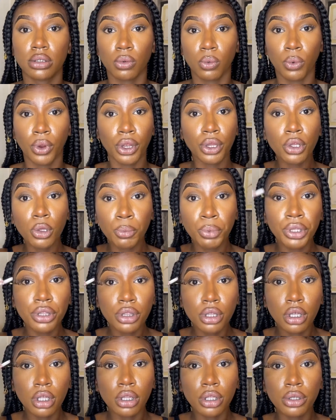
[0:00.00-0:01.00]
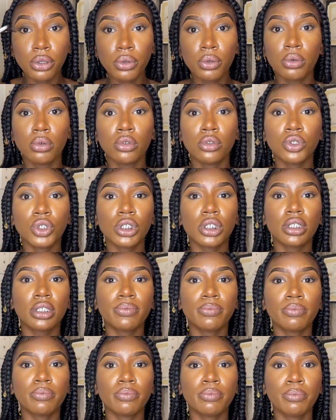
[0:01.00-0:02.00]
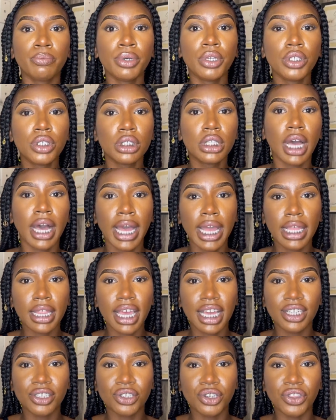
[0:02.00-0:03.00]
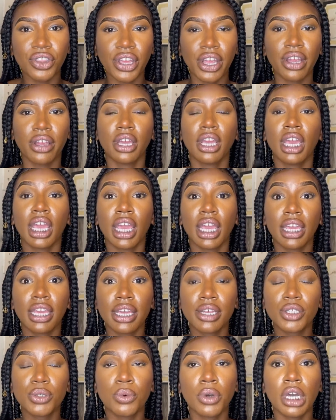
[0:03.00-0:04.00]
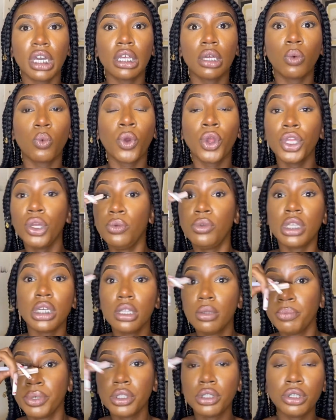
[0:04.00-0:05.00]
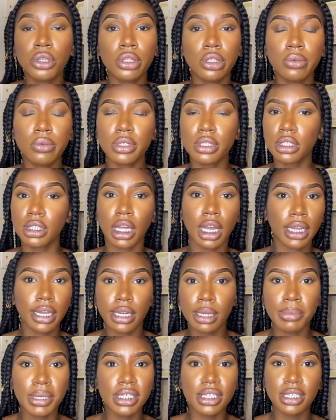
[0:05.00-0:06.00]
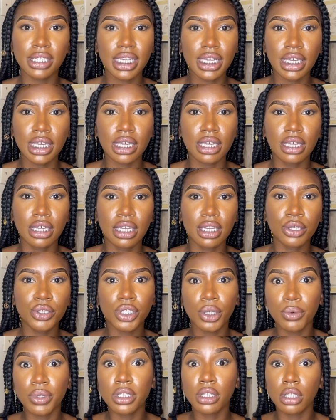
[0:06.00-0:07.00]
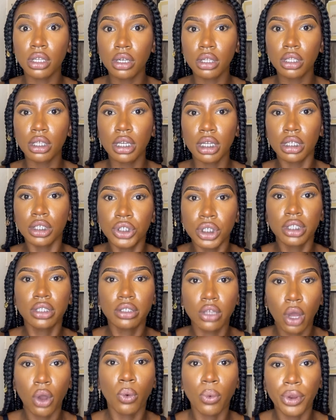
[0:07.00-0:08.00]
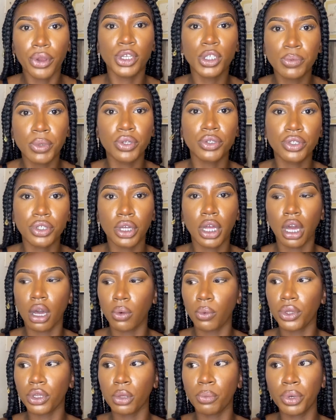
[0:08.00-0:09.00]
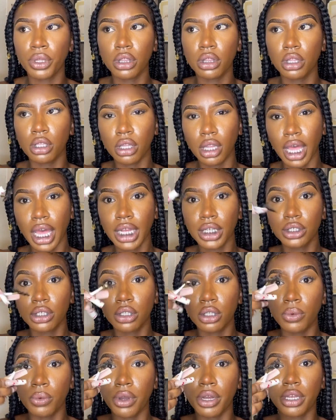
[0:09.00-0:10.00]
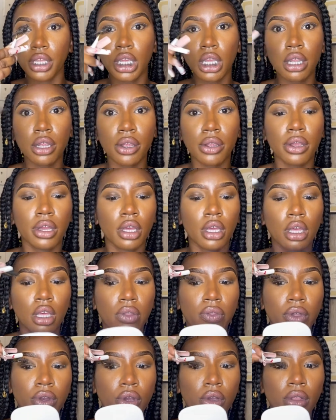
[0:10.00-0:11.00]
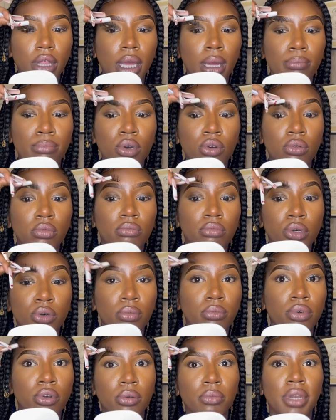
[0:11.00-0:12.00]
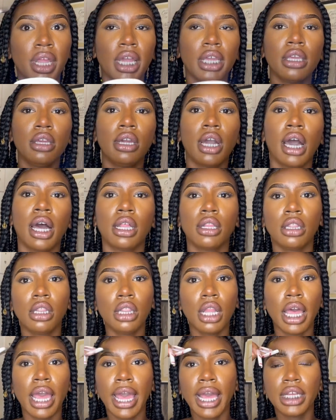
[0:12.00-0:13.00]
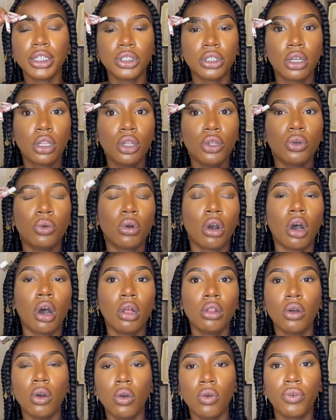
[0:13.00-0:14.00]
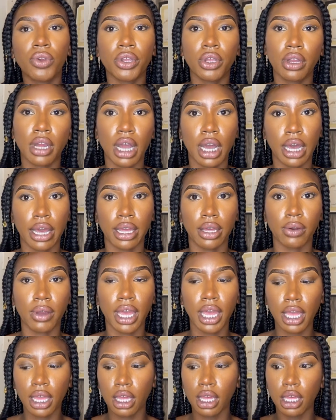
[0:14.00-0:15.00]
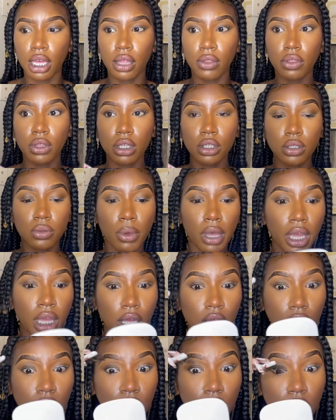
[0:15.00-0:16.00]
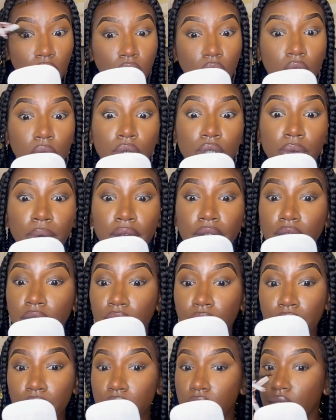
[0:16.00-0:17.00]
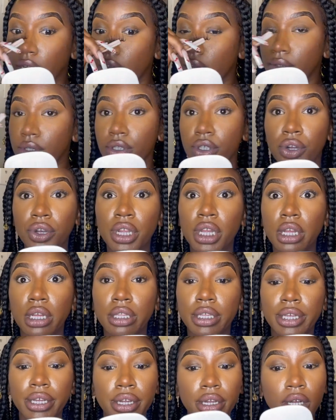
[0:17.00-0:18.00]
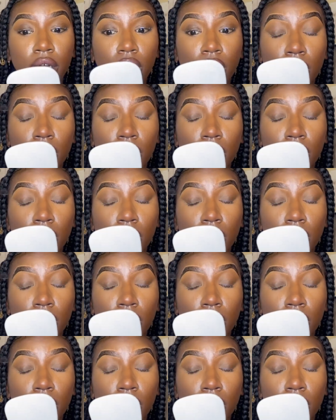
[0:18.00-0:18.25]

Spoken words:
Where you put the glue, just push the eyelash on there. And guess what? Where you didn't put the glue is not gonna be sticky, so it's literally gonna just go where it's supposed to go. When you put the lash glue on here, then you're like, boom, boom, boom. Now you got lash glue all over your eye, okay? This way, the glue is right there. You see how it's turning clear?